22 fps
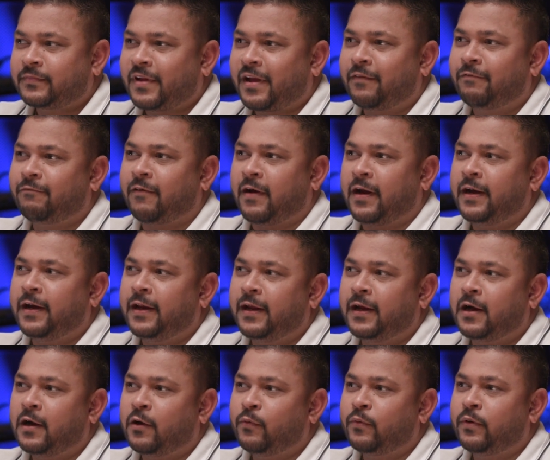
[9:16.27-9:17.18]

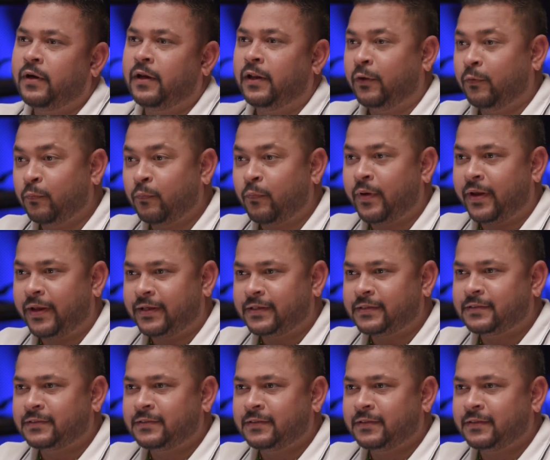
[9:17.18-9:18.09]
finding out new
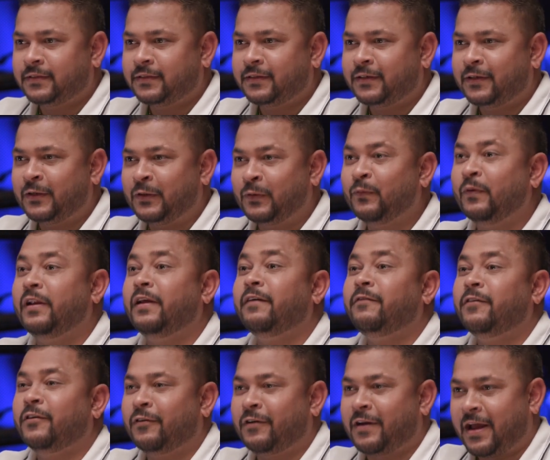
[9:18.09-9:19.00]
ways to live
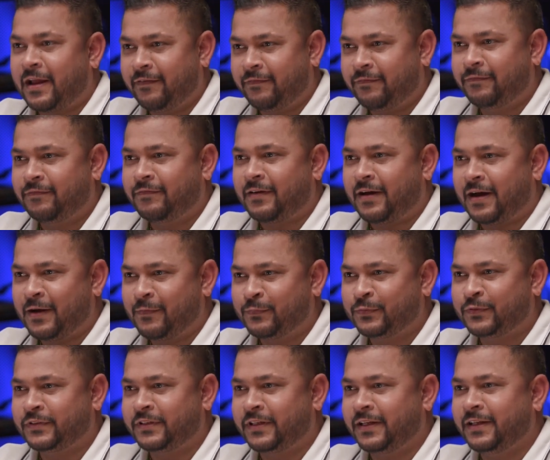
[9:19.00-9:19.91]
your life, I
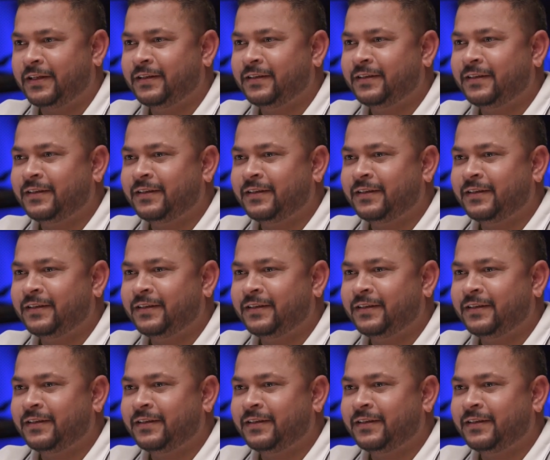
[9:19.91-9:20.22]
would say.